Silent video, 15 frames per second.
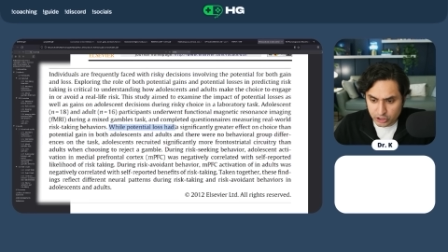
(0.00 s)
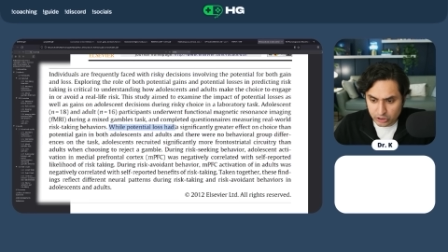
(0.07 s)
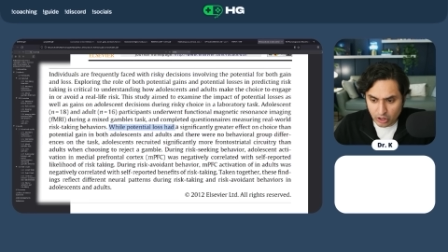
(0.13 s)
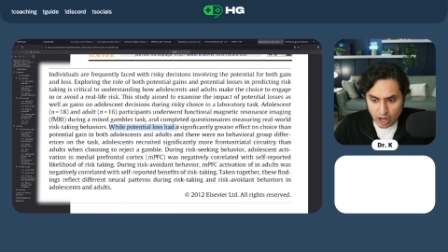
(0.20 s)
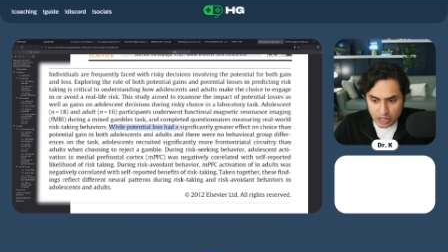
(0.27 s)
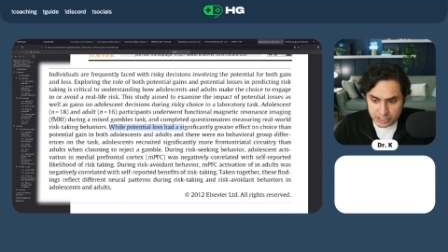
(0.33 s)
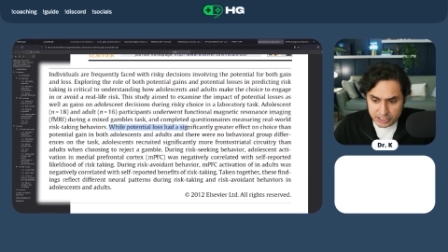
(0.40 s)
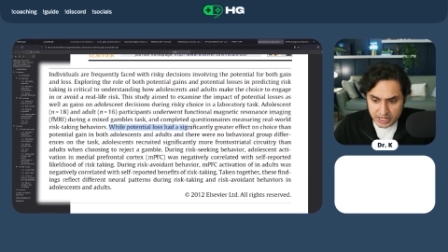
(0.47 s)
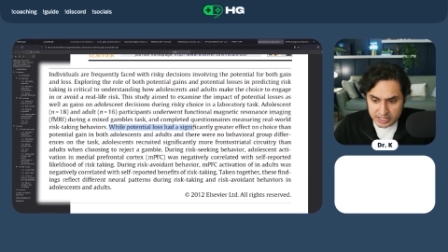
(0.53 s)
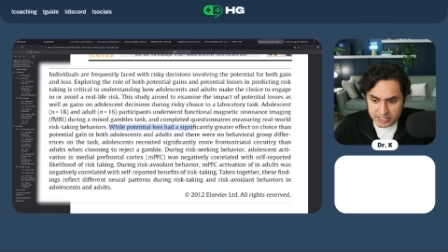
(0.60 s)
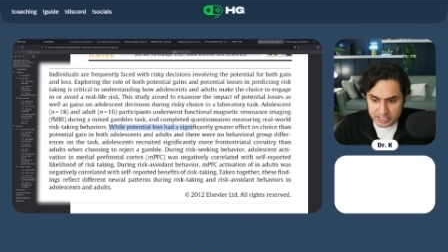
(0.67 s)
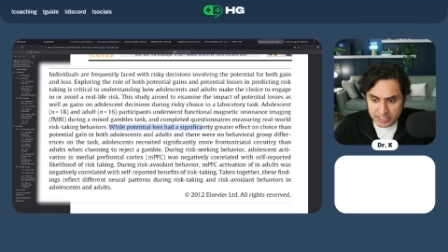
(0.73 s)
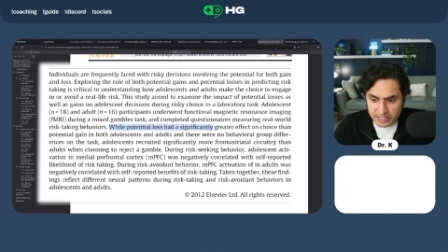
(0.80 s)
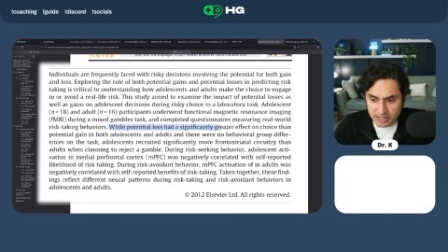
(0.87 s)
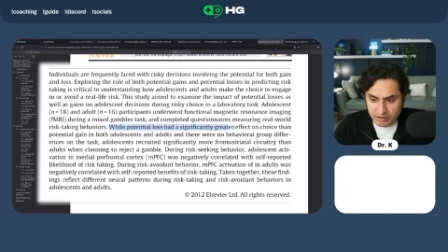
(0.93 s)
loss had a
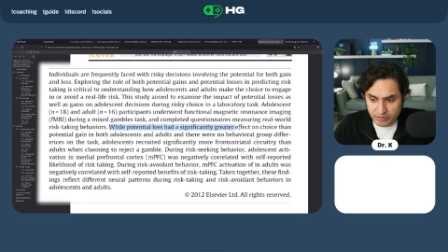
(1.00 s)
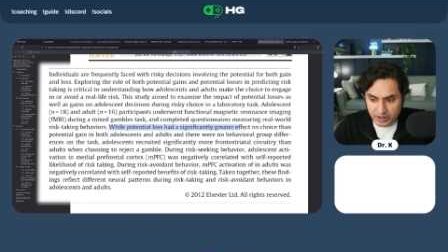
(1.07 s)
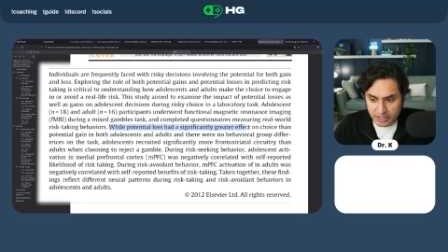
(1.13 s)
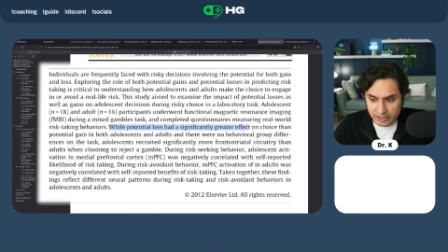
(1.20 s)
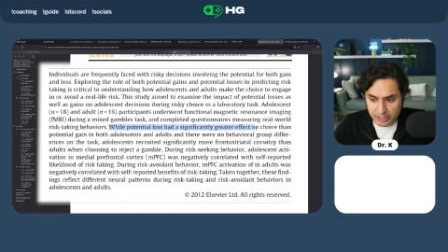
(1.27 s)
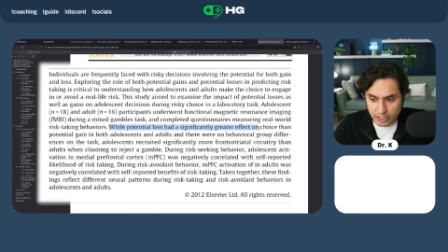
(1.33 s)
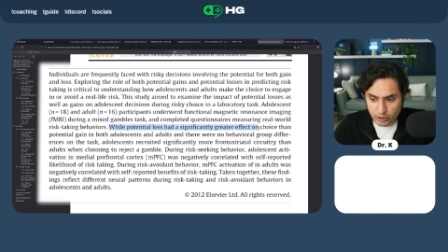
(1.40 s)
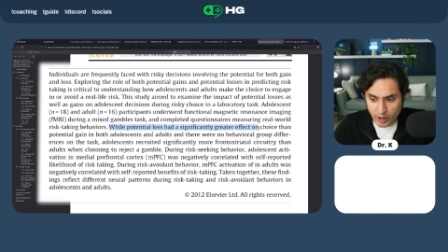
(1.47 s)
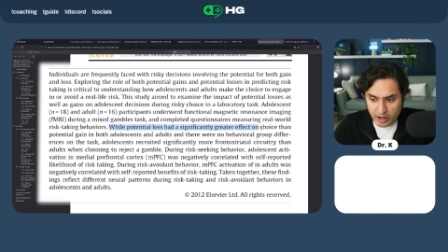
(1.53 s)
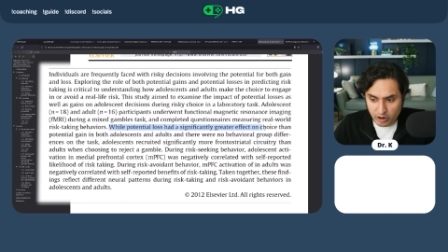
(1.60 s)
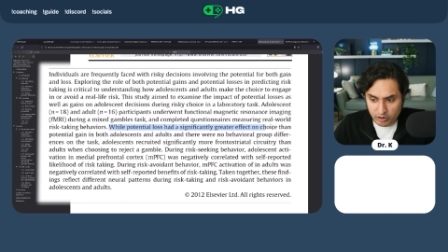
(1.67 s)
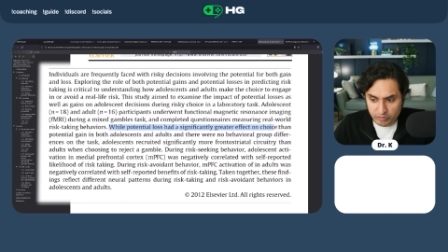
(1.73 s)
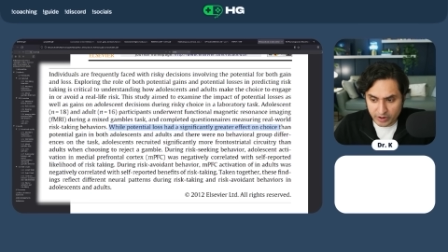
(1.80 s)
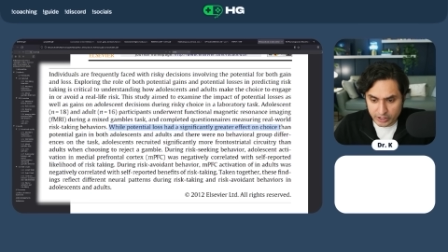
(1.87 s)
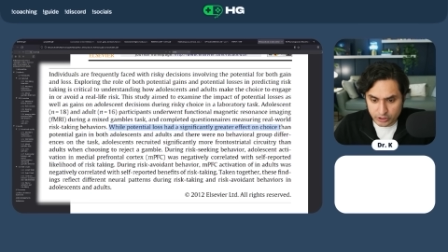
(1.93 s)
significantly greater
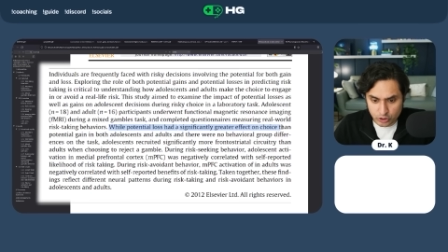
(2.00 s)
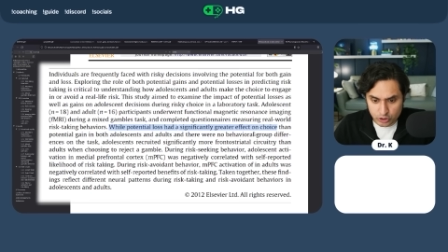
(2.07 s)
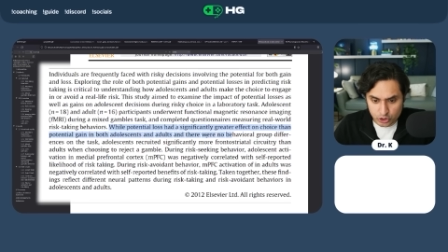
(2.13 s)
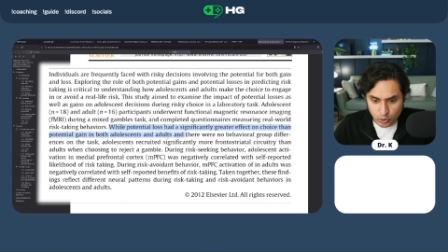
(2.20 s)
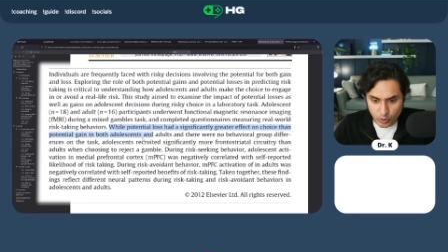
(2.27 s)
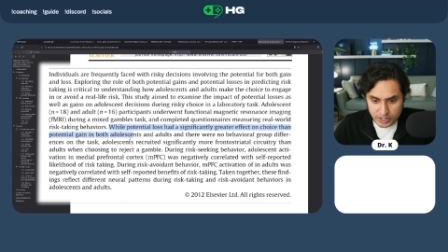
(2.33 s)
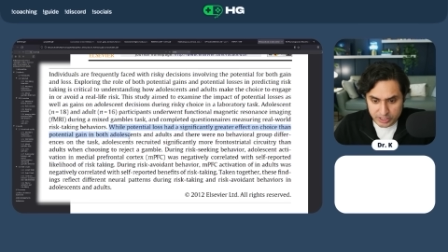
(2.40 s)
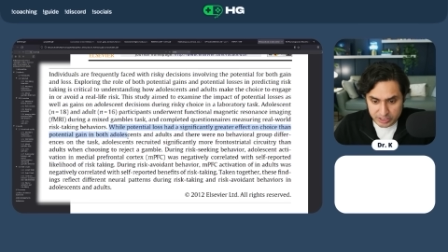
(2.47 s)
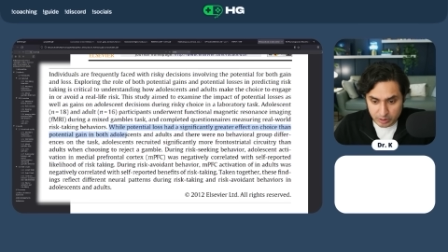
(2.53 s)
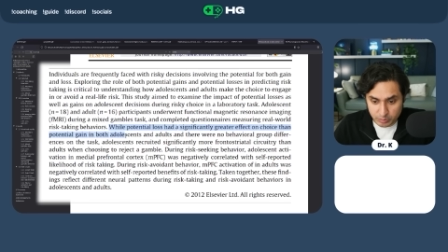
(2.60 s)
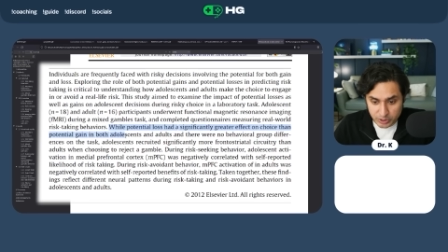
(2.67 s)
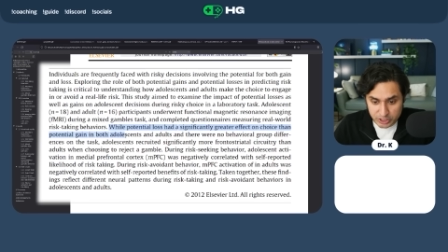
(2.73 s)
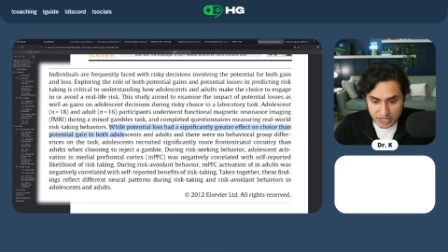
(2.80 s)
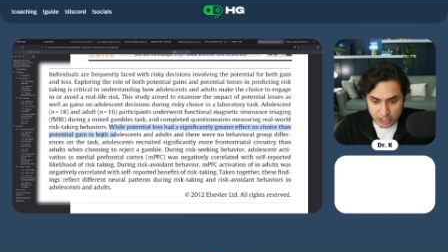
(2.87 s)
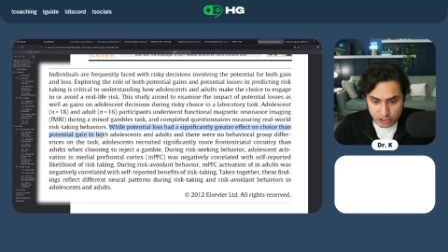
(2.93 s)
effect on choice than
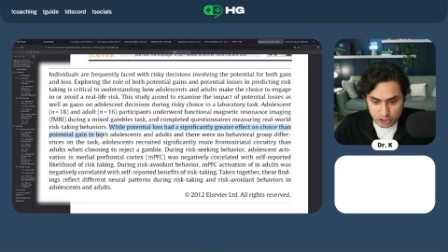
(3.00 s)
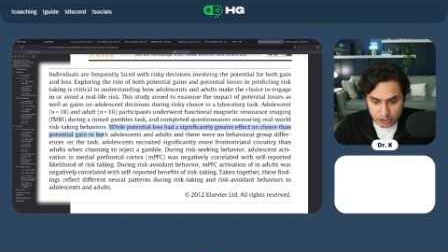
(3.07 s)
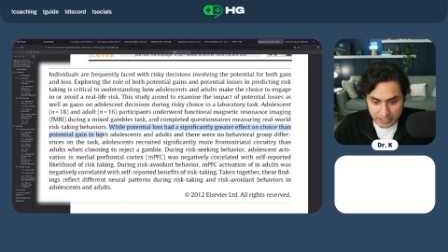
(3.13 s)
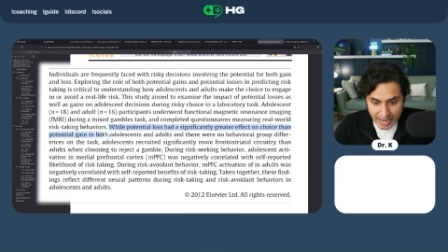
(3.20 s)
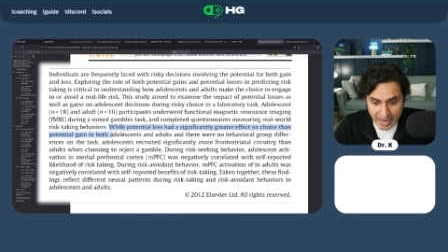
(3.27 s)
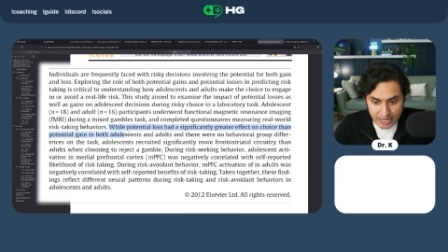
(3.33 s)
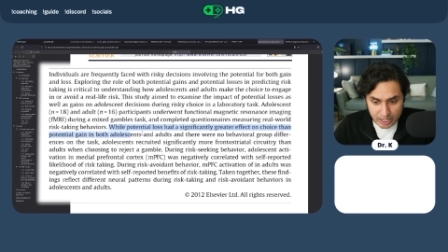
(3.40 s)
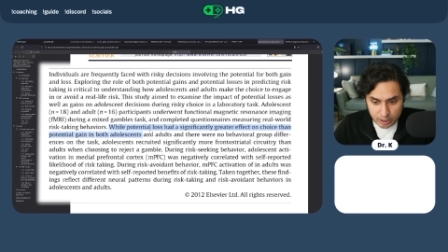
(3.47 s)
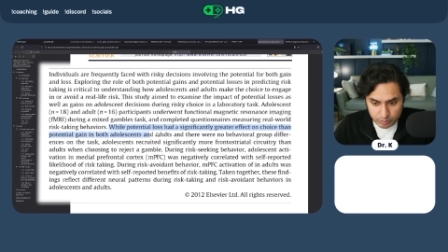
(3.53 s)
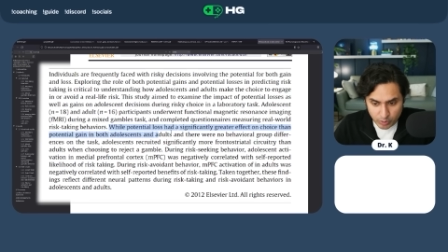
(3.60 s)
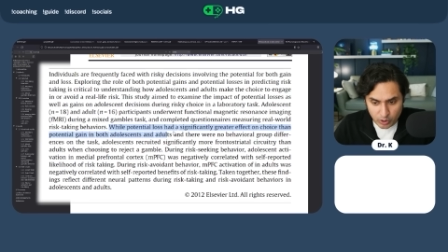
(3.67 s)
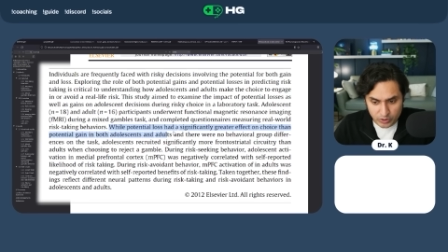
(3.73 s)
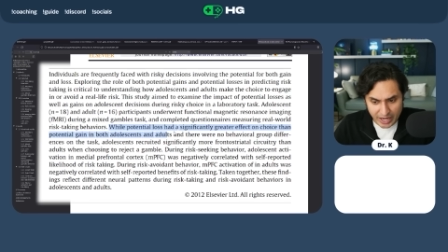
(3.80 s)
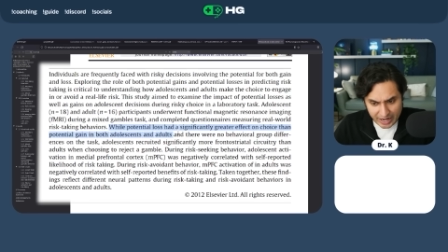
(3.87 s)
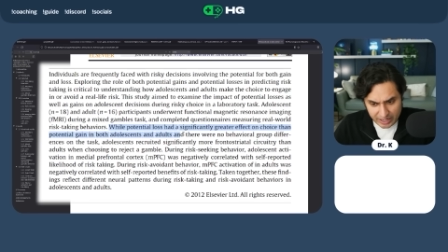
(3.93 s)
potential gain in
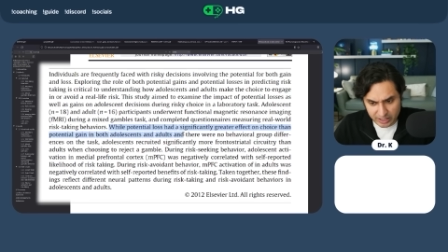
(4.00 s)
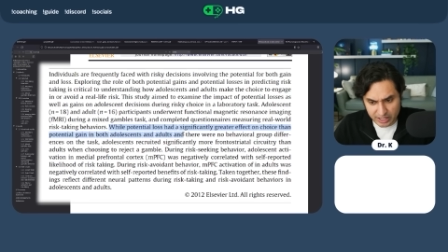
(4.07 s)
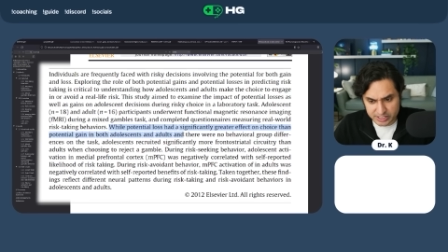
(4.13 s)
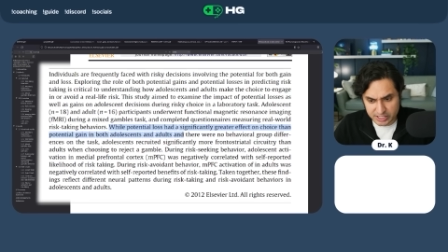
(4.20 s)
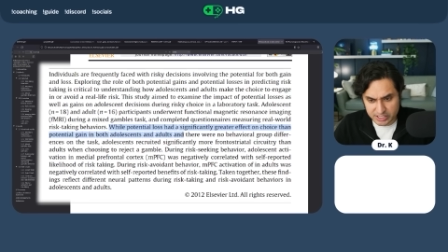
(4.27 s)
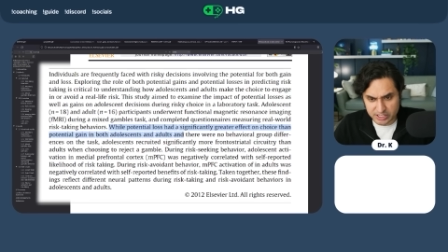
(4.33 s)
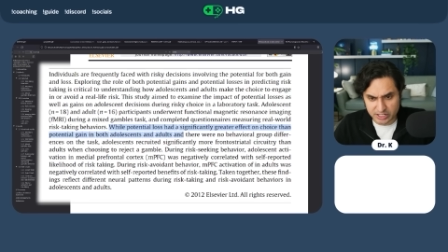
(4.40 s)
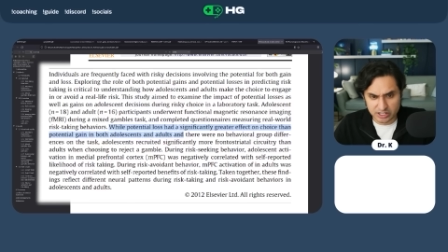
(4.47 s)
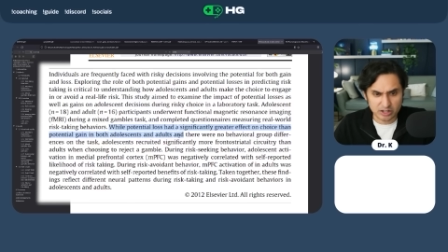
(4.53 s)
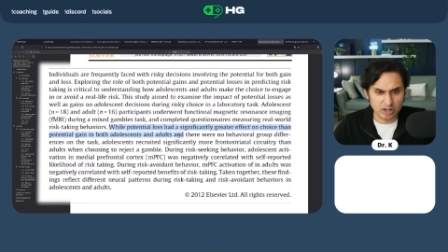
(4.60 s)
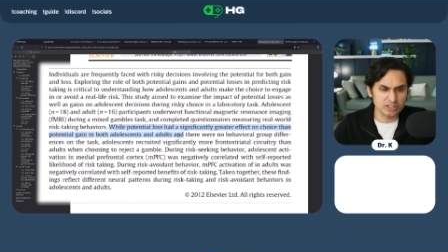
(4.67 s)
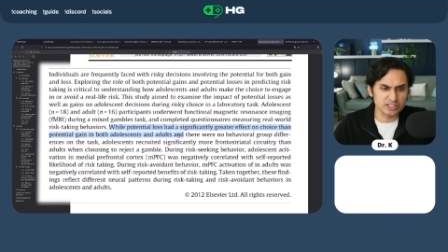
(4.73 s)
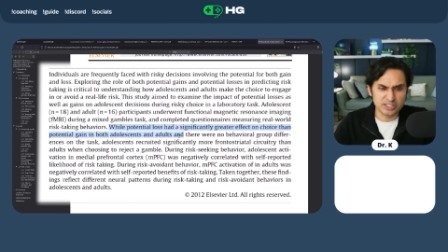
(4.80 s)
both adolescents and adults,